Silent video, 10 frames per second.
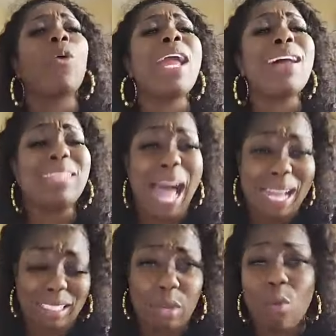
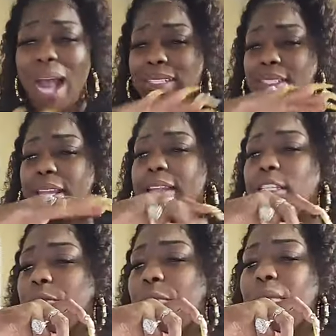realizing, watch
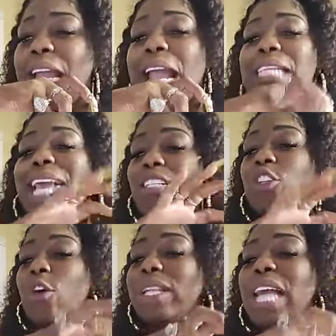this, that
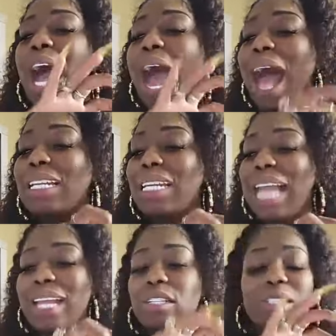during the
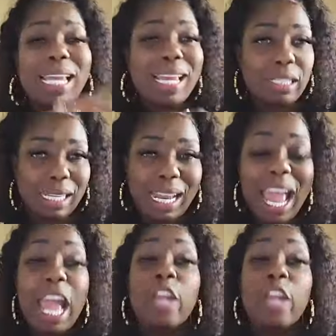holiday season,